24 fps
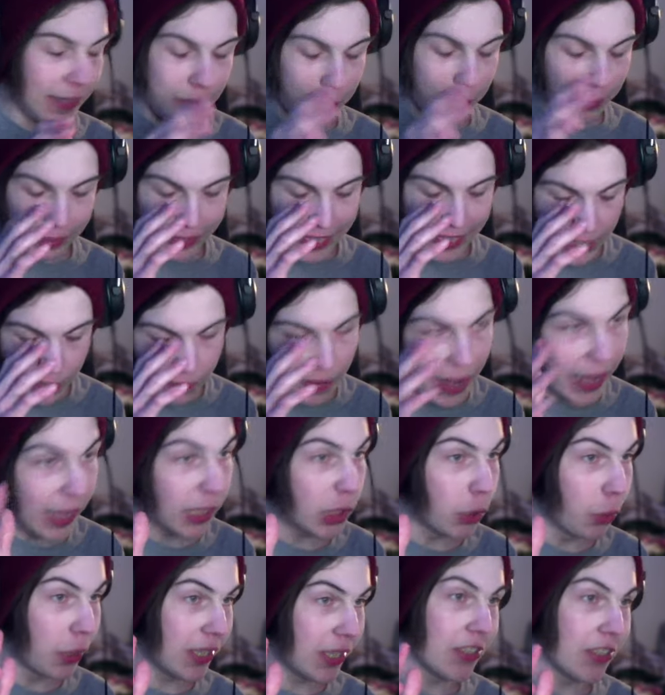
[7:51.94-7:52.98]
its
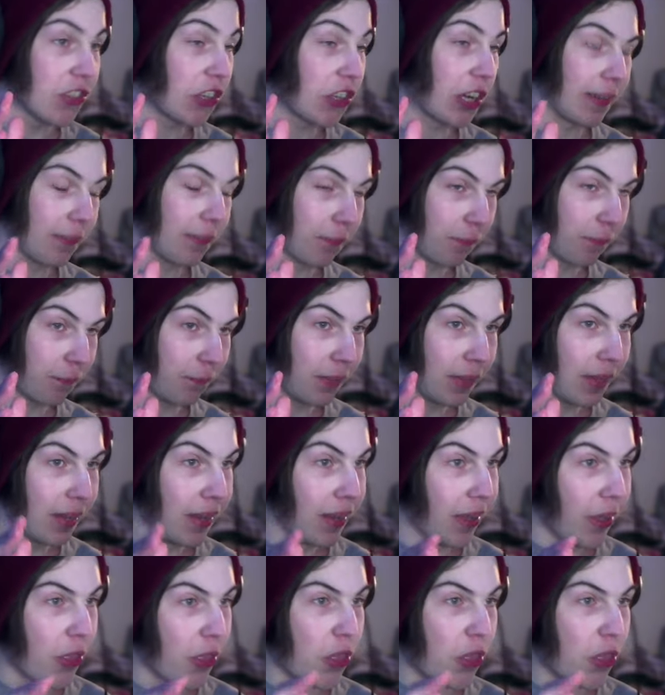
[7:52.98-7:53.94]
value is insane. The